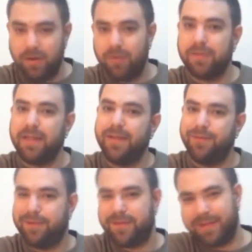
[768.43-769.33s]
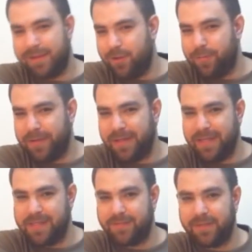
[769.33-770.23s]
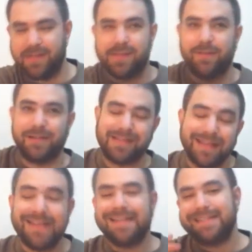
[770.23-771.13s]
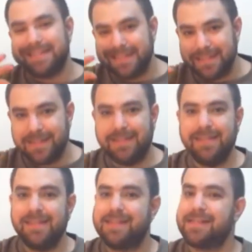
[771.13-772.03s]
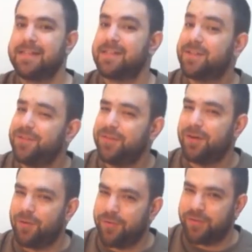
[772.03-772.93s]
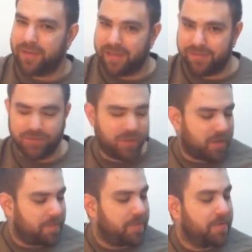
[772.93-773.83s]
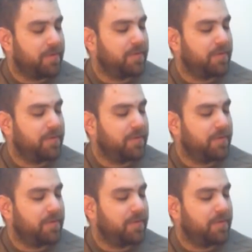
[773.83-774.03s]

only with an open E string. So it's D sus 2 over F sharp.